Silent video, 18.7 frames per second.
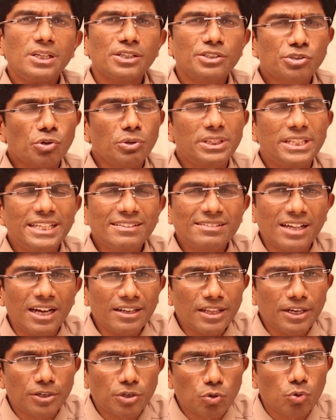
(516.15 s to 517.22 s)
So these are
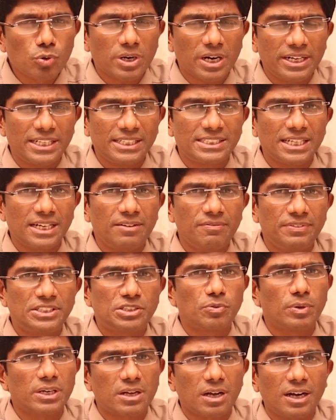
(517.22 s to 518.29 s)
the two conditions which
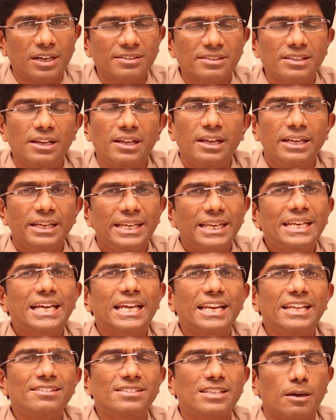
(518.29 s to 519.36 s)
will cause
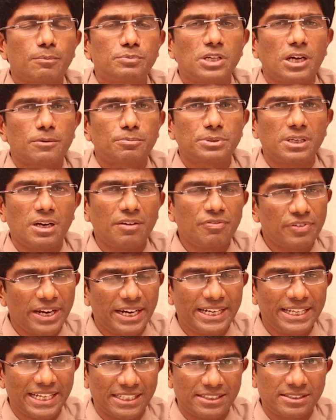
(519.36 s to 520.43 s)
increased absorption of
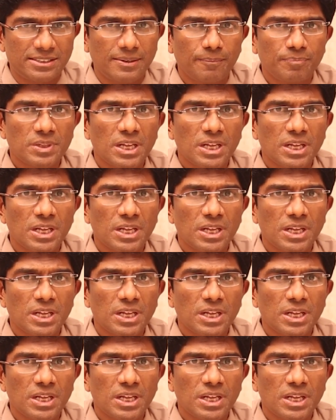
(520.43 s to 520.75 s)
ADH.